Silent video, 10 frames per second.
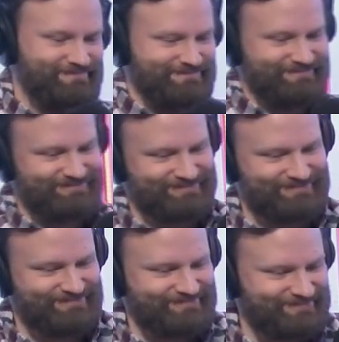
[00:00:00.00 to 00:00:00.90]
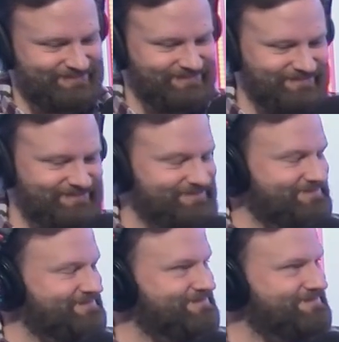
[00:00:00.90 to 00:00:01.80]

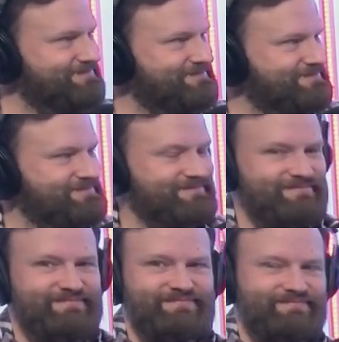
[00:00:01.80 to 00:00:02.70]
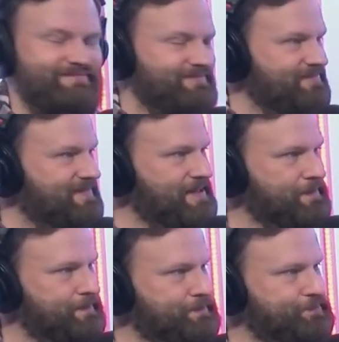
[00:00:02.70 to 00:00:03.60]

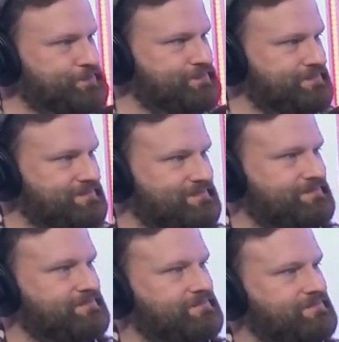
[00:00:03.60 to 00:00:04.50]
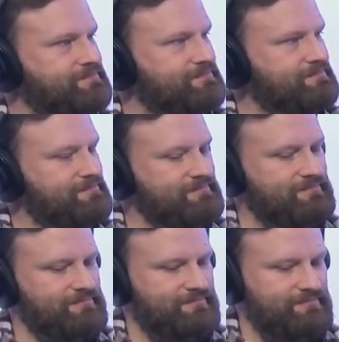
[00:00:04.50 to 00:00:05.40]

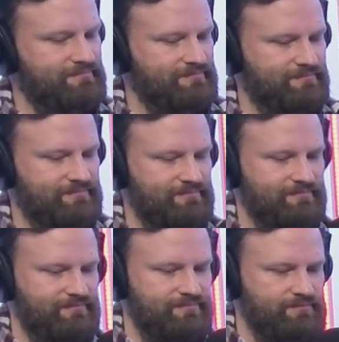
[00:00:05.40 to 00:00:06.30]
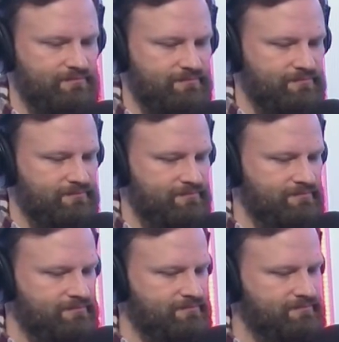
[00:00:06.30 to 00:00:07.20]

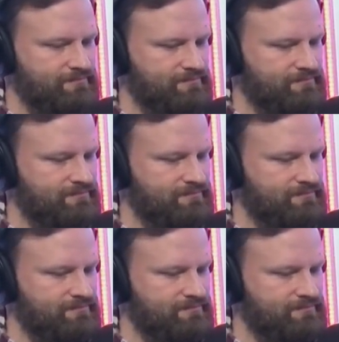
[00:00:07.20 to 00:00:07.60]
(not speaking)